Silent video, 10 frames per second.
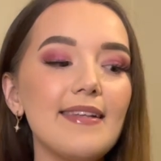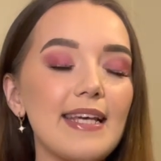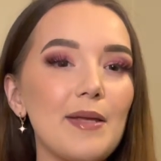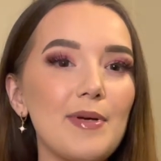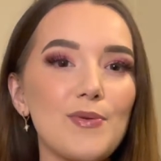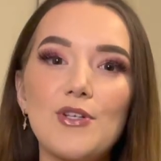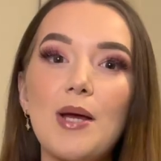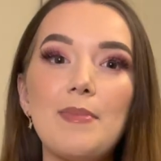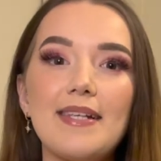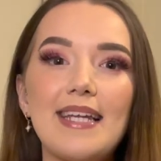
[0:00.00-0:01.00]
any bits which I
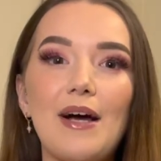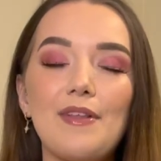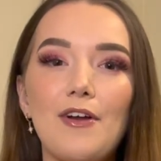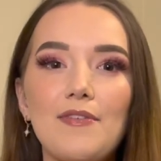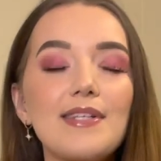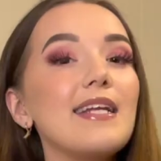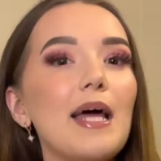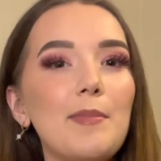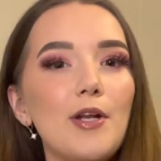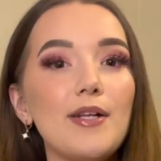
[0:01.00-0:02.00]
missed out, then obviously let me
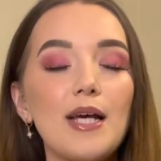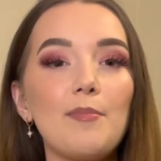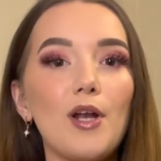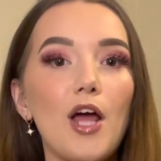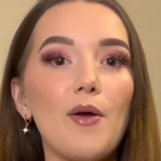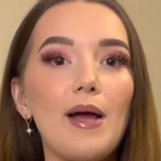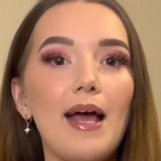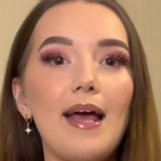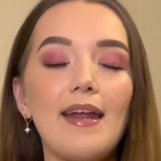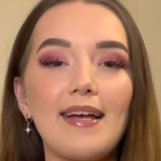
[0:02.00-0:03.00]
know down below
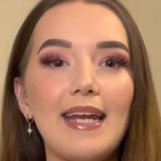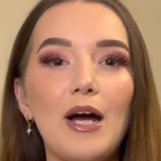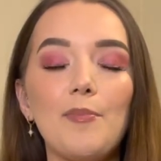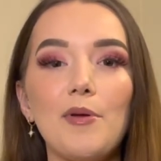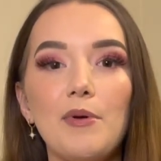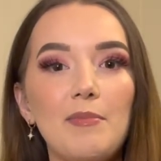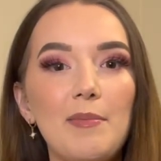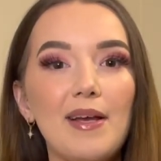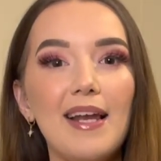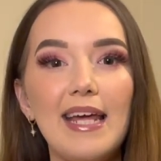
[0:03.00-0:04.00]
and I can help you with maybe a
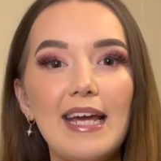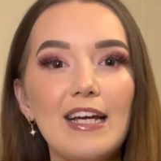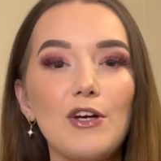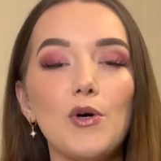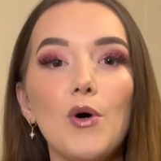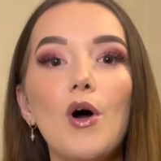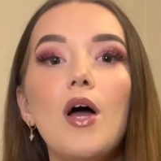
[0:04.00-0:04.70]
link, or